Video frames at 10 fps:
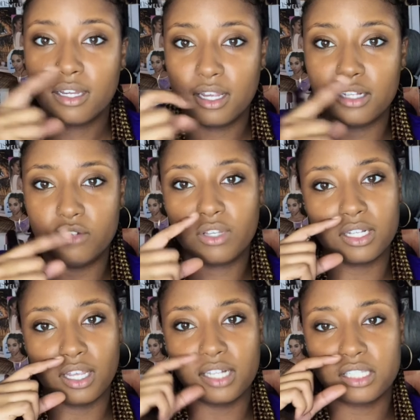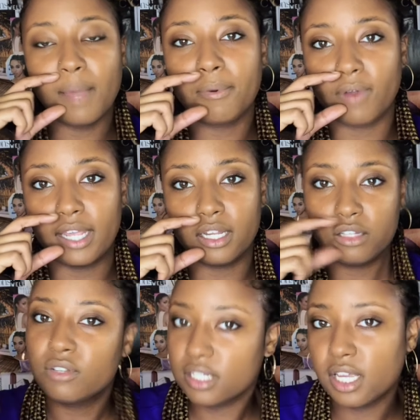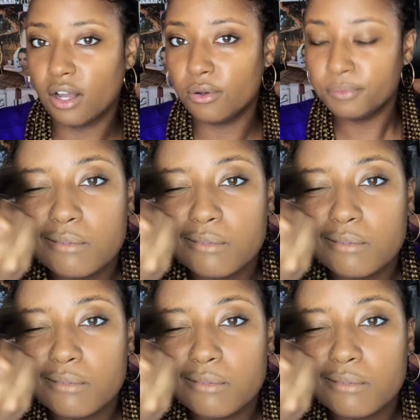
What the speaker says: it's separated. You can tell.